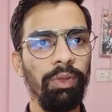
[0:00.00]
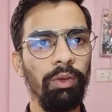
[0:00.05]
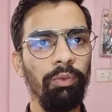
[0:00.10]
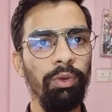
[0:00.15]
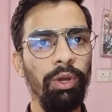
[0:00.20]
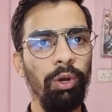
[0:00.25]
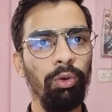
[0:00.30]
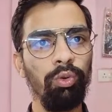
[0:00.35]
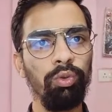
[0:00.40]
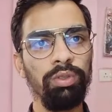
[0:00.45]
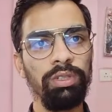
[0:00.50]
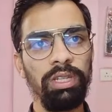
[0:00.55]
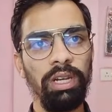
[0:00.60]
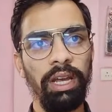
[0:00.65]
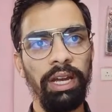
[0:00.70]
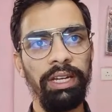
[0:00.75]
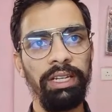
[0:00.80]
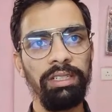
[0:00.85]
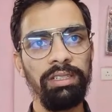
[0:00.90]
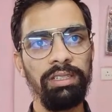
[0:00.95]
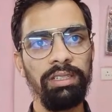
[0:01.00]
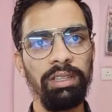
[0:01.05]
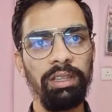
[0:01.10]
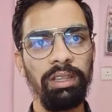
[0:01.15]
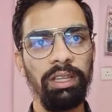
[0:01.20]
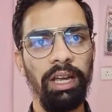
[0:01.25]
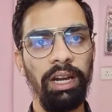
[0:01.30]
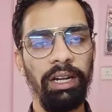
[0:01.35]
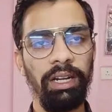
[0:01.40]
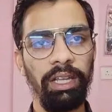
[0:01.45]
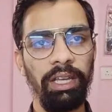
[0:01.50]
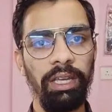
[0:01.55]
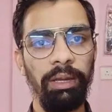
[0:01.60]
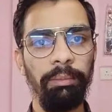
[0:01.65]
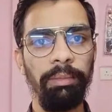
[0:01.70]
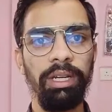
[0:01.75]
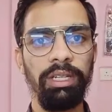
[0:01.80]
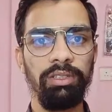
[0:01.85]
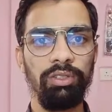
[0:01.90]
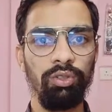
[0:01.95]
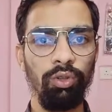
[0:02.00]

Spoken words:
we have to slice that image.